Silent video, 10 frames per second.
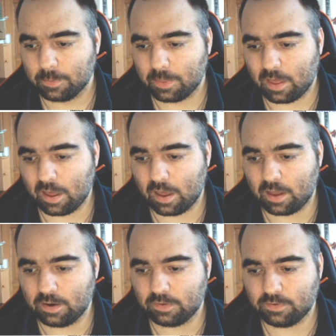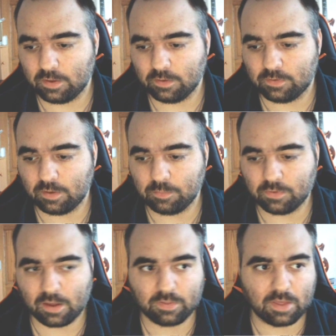And it seems
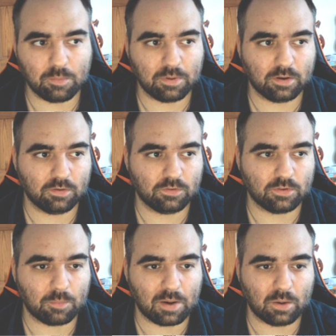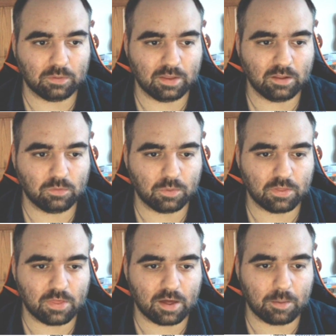like they've been somehow linked
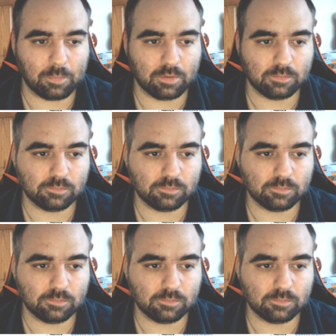with them,